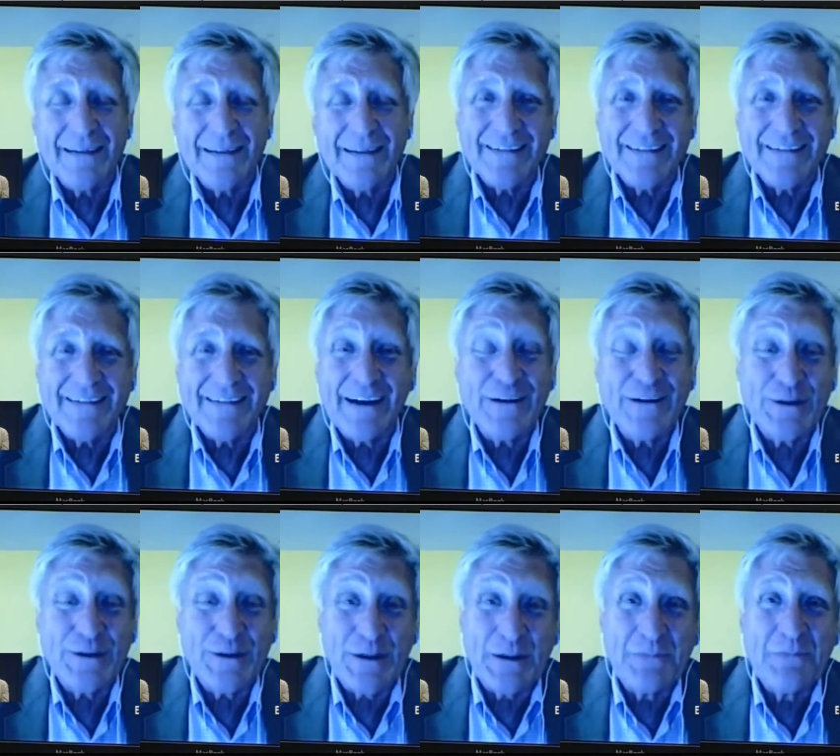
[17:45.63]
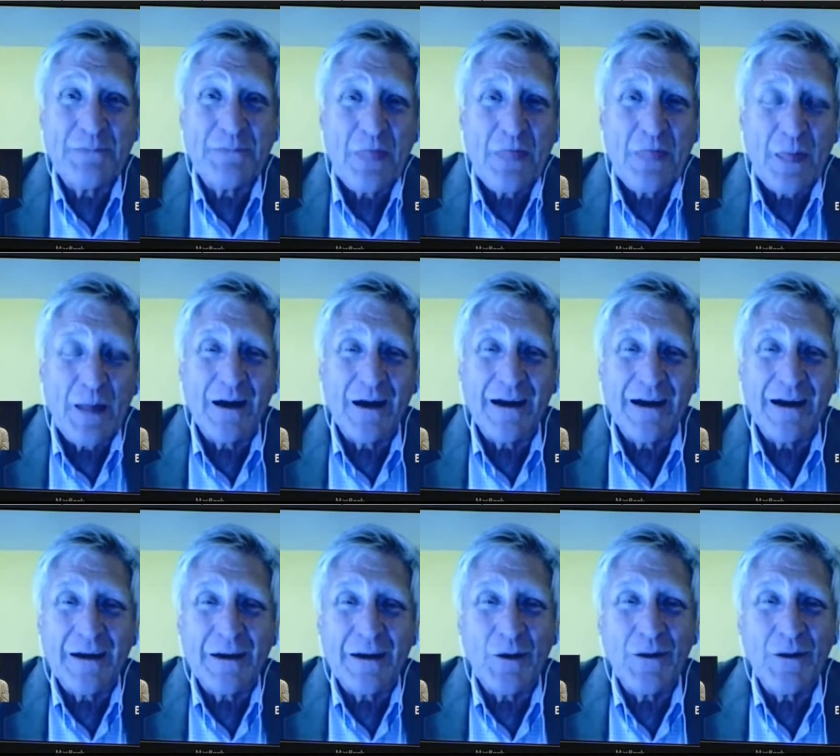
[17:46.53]
actually, uh,
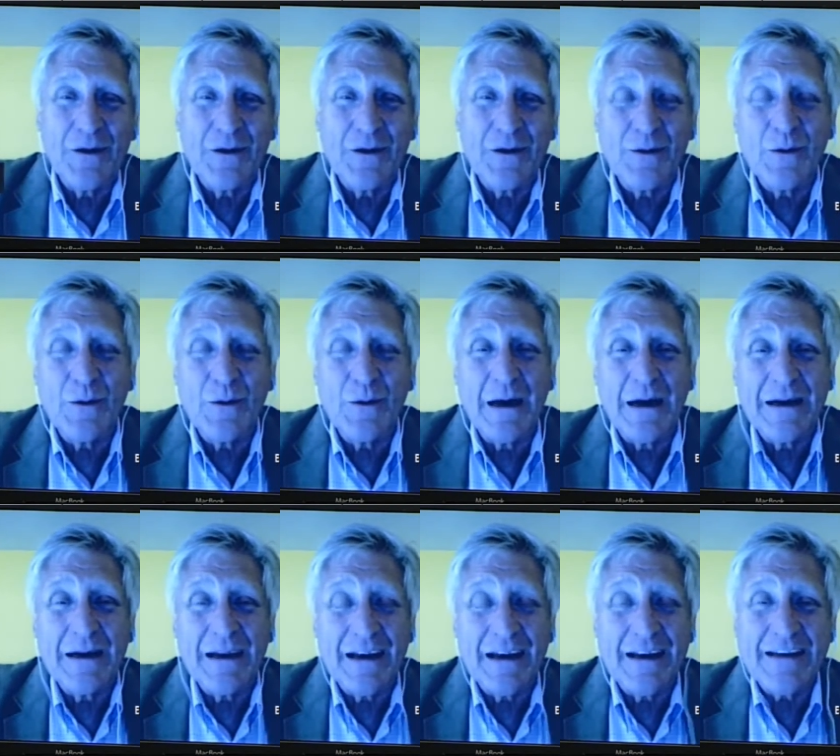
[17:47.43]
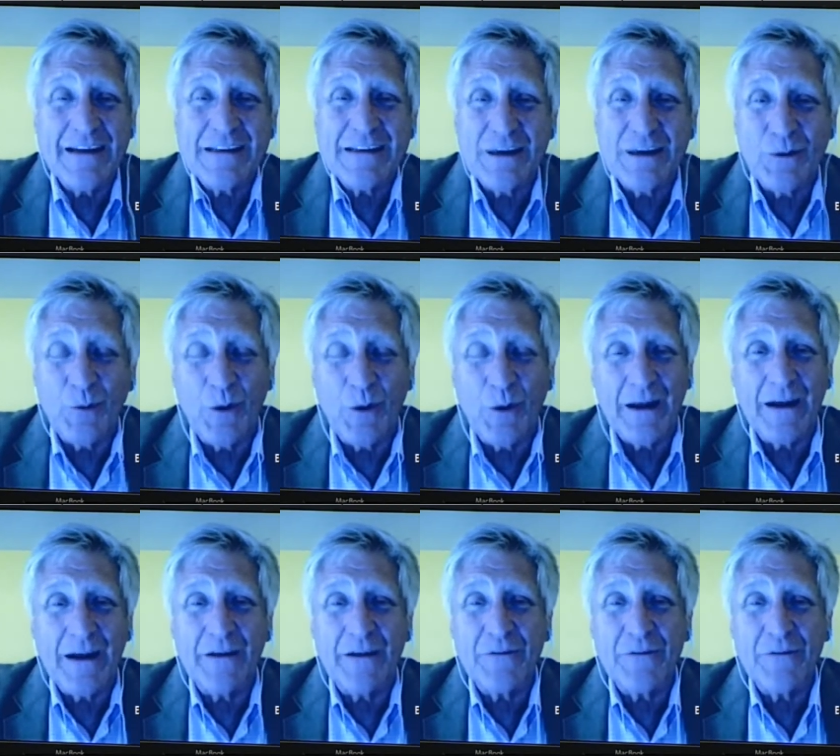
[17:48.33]
although uh, Edison went
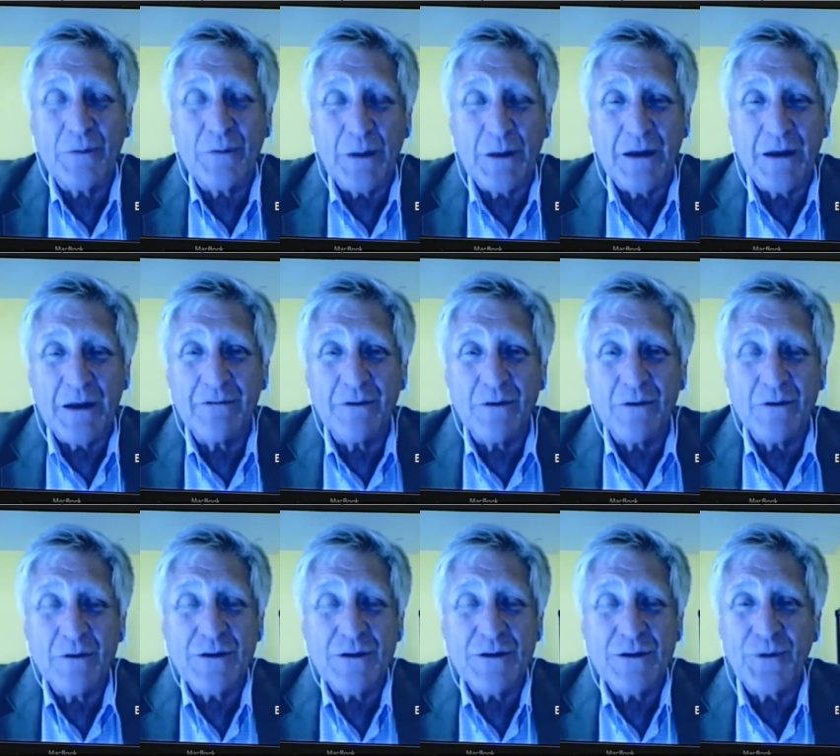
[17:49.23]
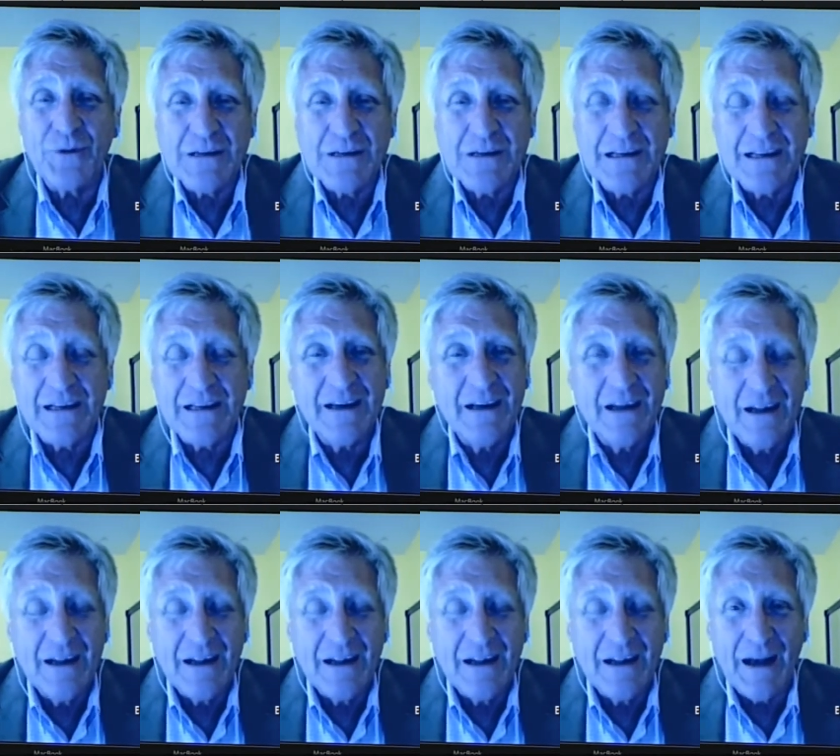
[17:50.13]
after me vociferously,
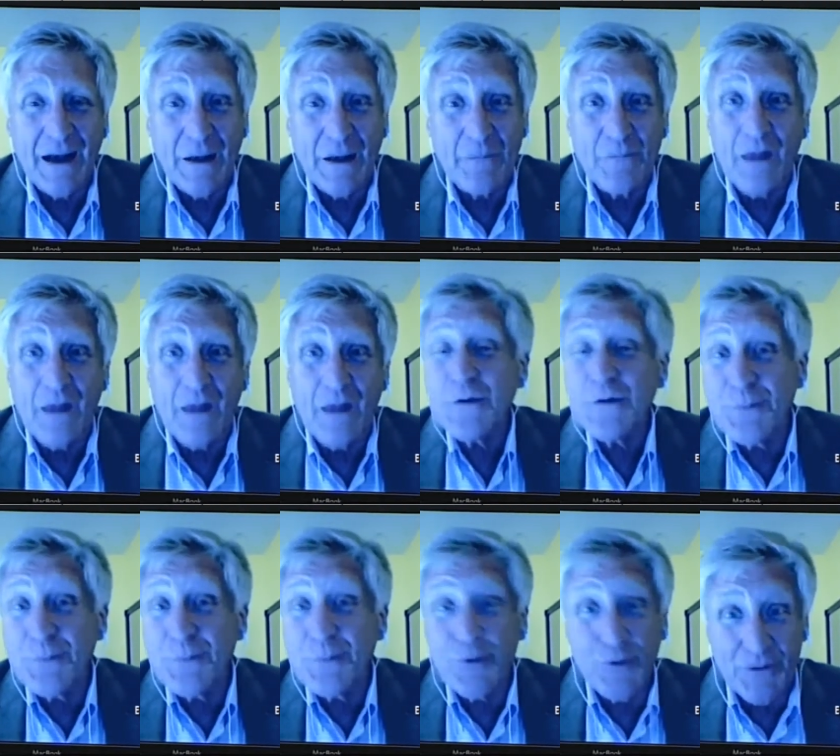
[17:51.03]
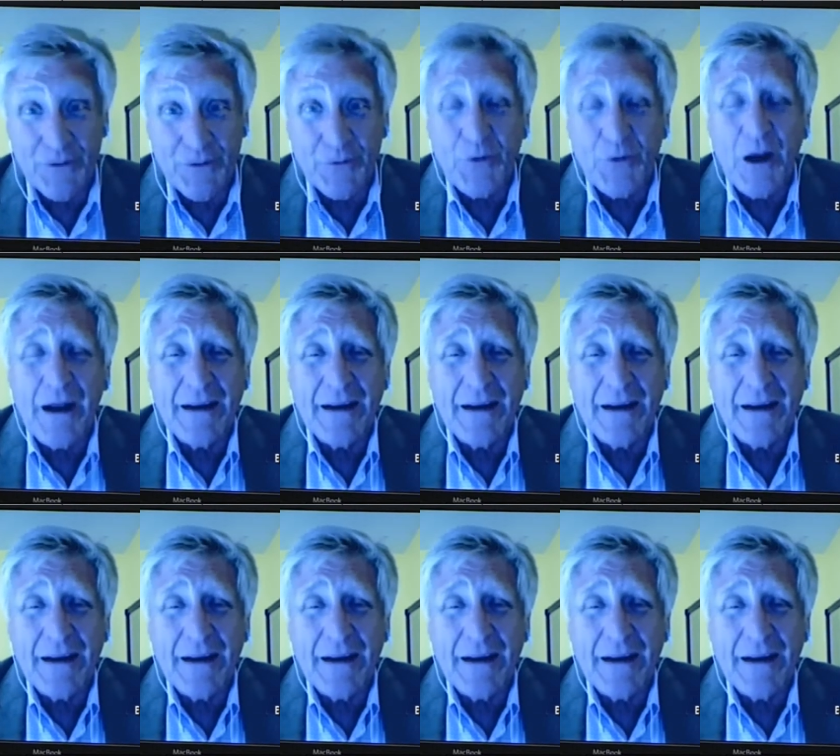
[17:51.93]
uh, I was proven right.